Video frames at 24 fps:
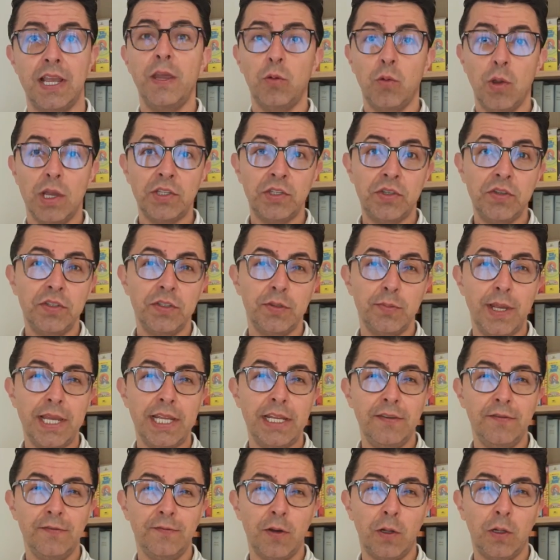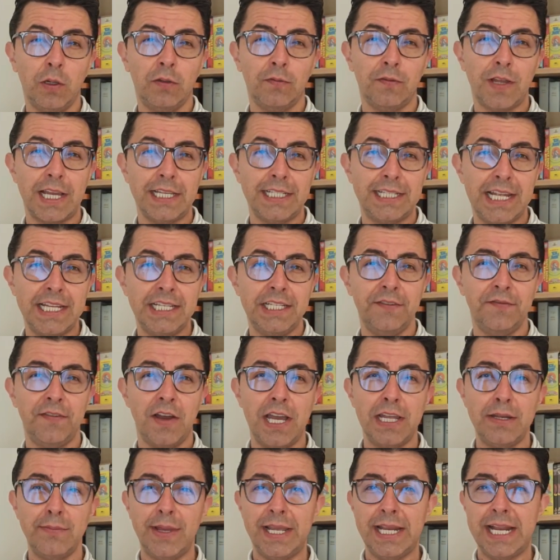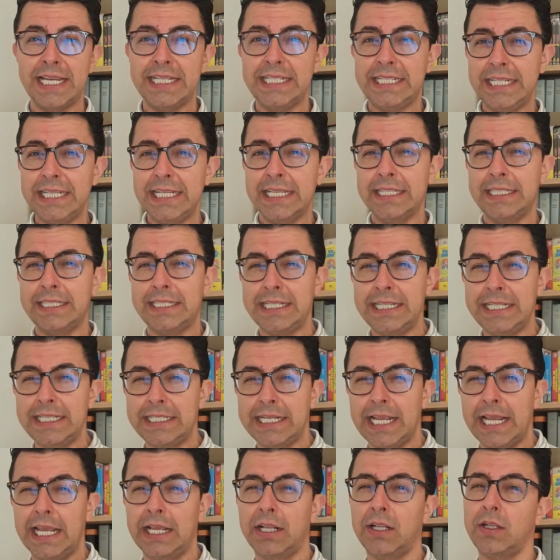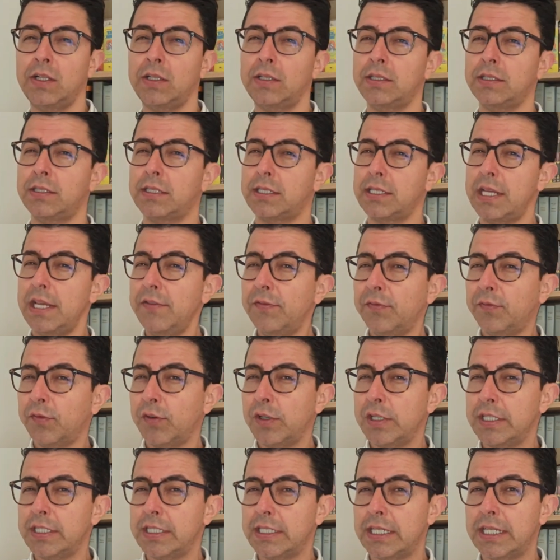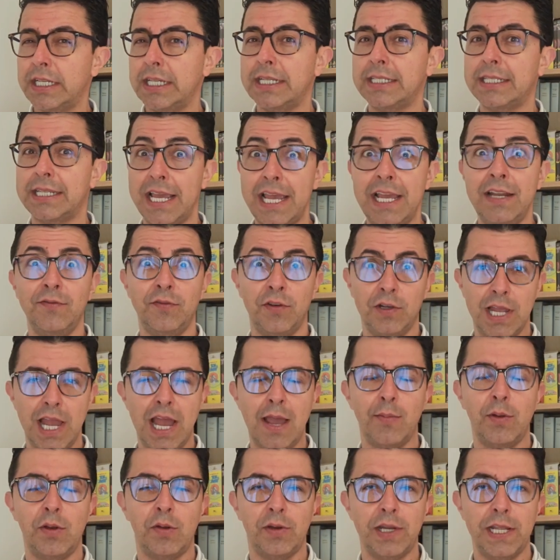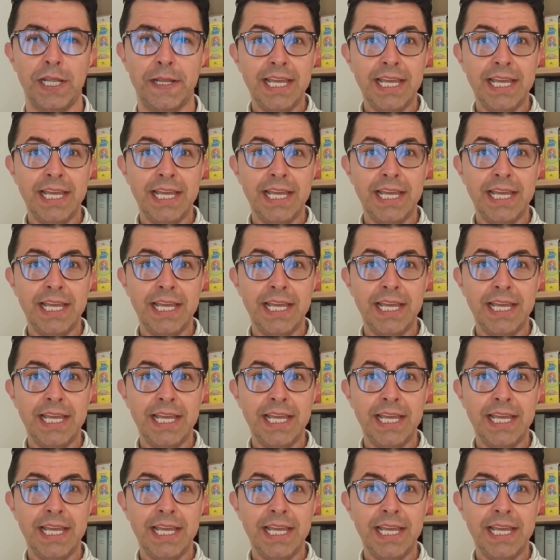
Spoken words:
The questions may involve identifying main ideas, details, inferences, and vocabulary.